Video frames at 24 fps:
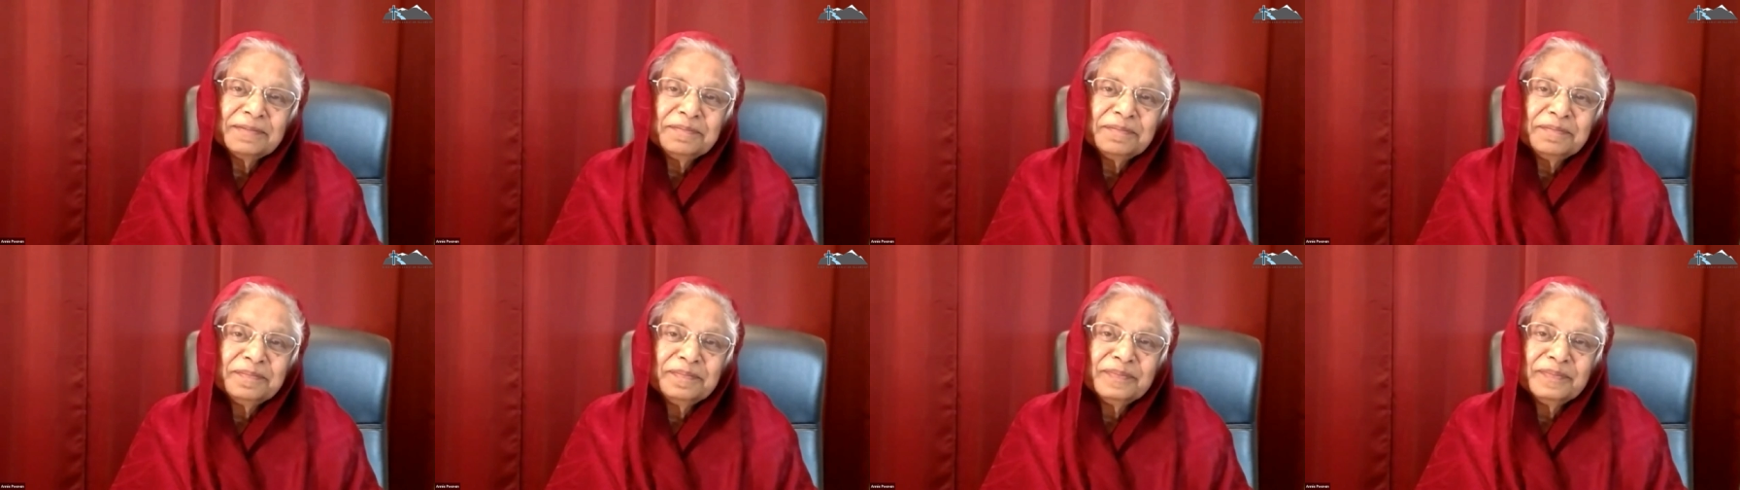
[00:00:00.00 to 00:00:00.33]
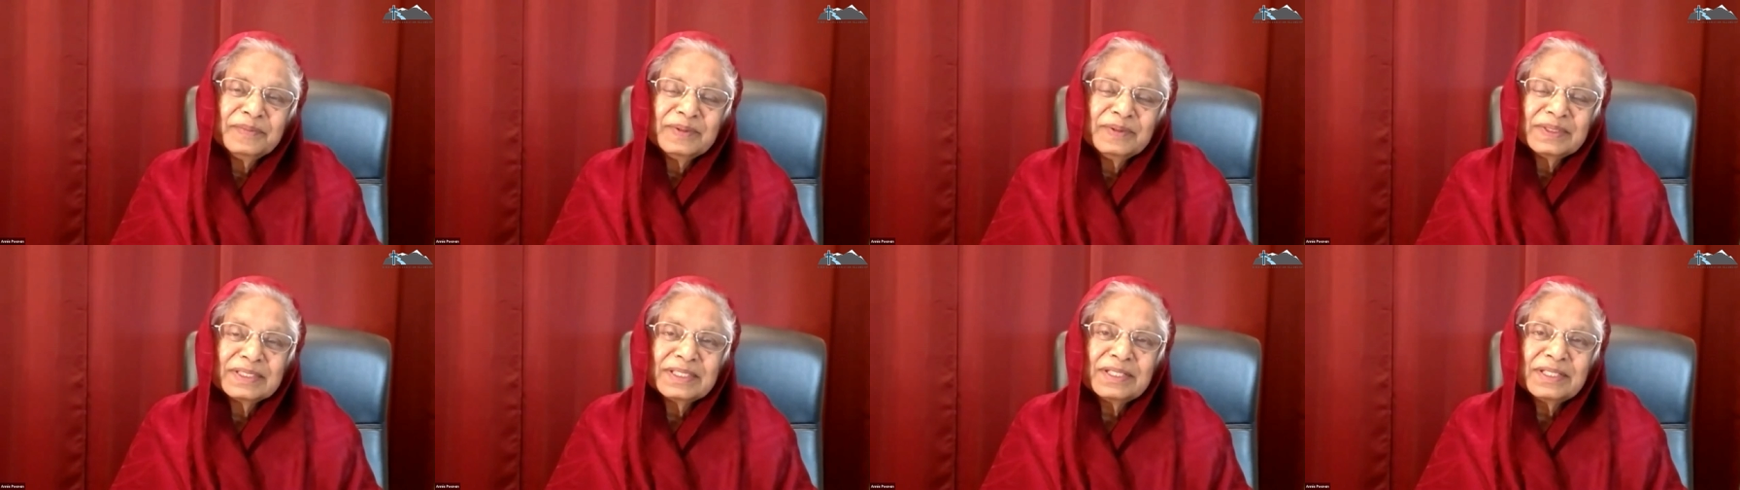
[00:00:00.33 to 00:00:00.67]
uh,
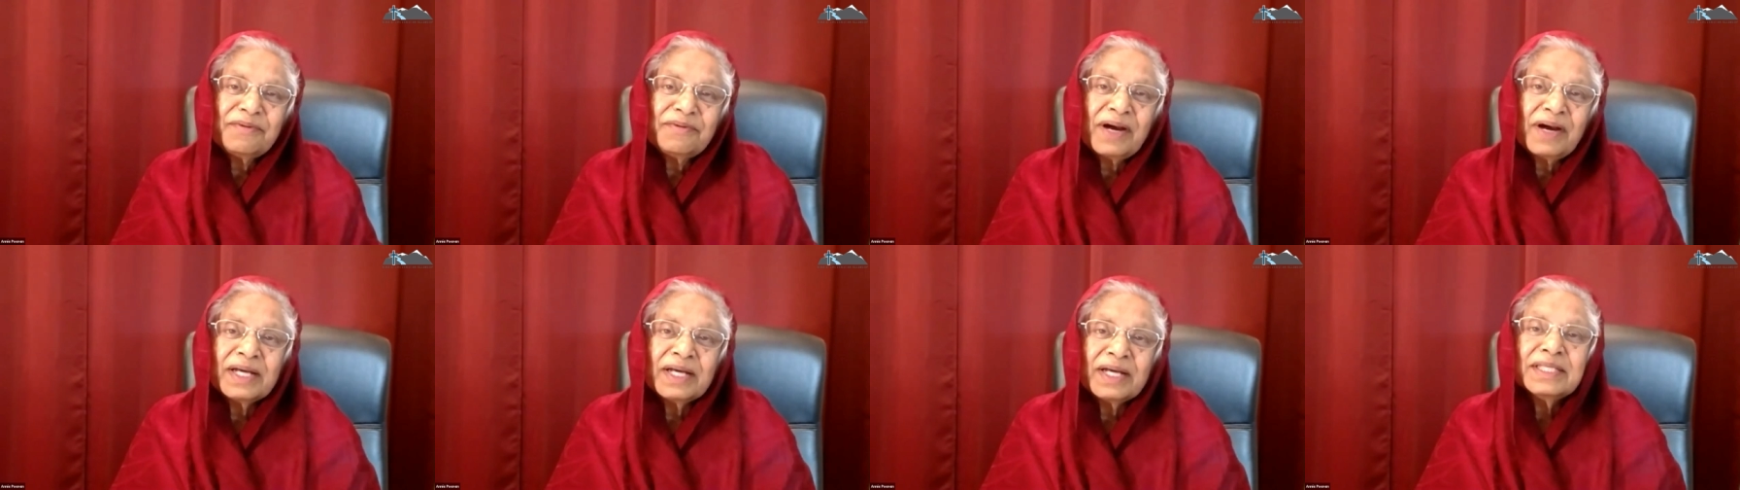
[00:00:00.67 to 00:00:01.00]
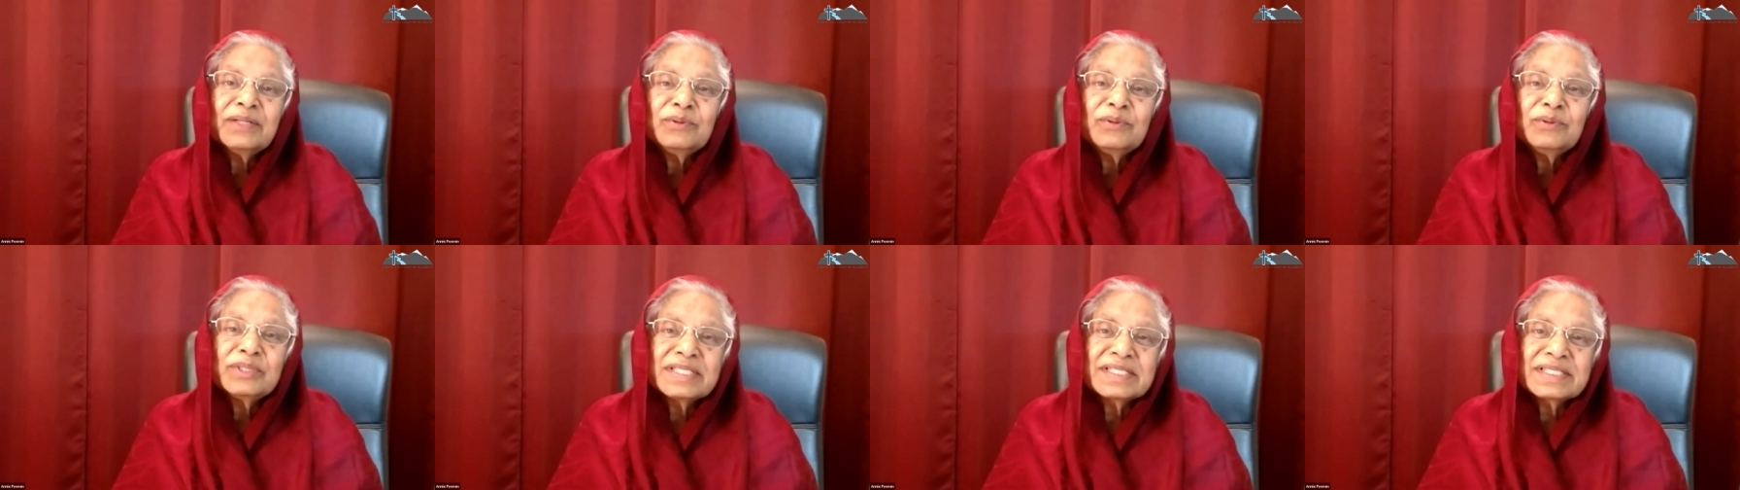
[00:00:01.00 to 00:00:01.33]
the
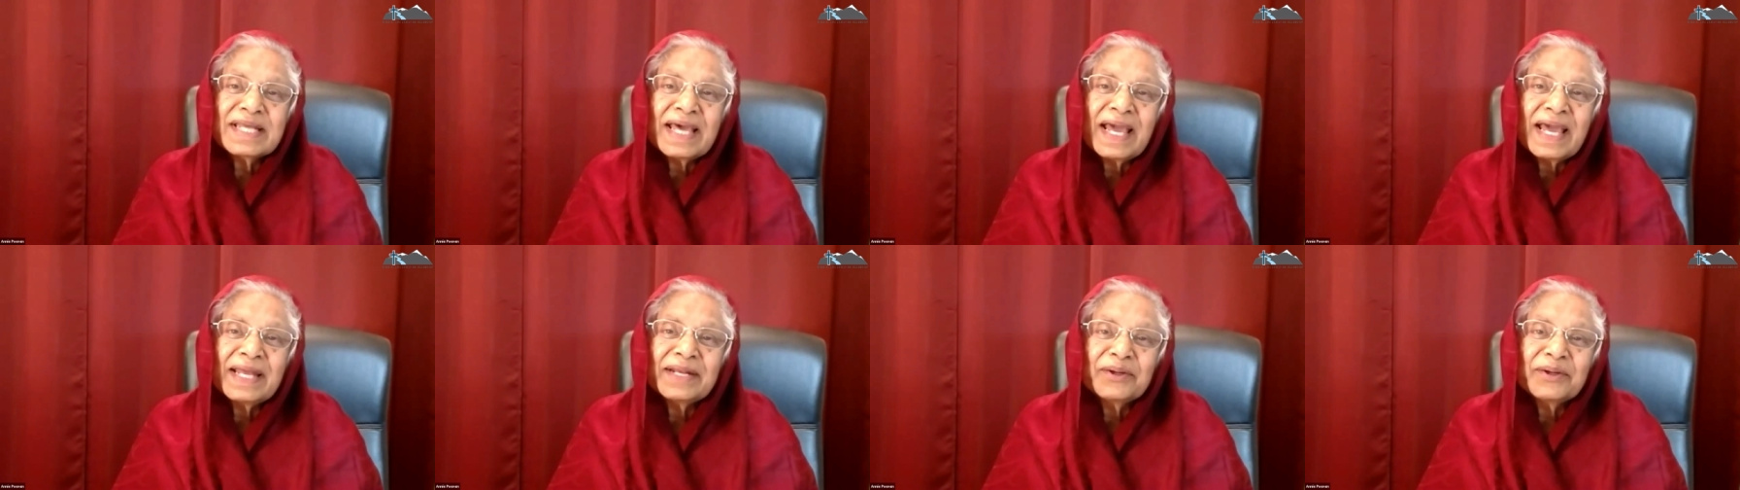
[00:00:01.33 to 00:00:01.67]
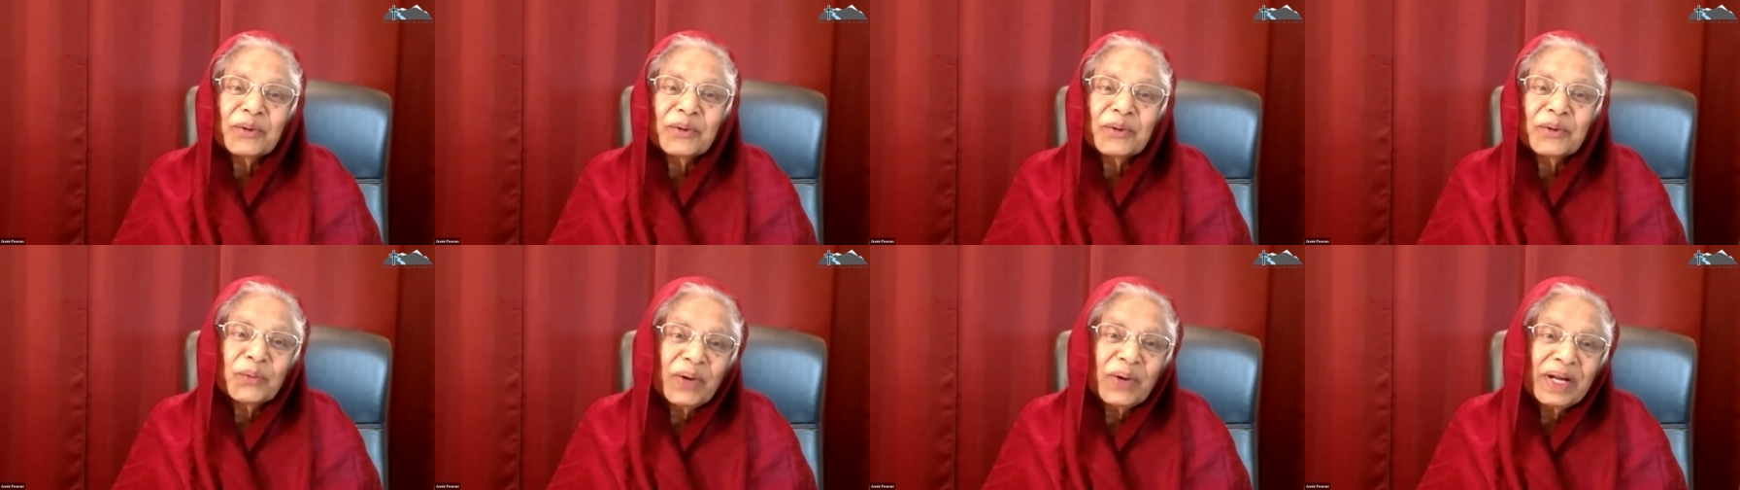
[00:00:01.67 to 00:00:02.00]
father would
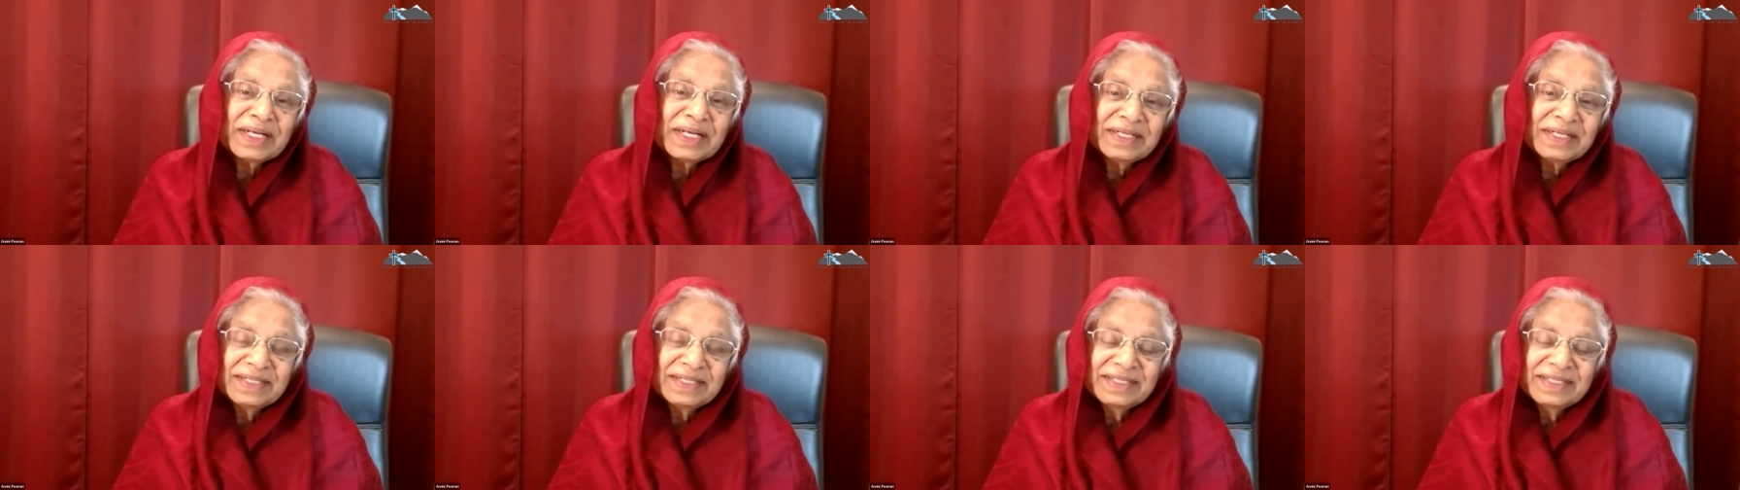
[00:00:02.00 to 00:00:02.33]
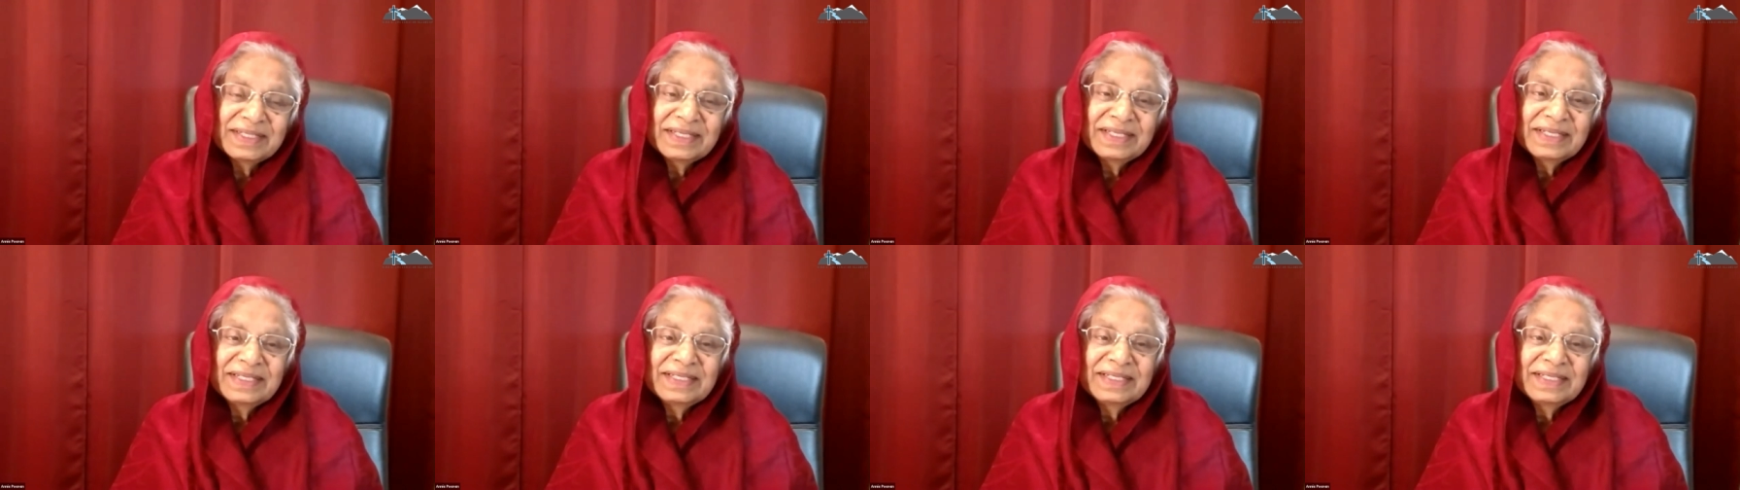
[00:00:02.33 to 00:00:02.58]
stand on one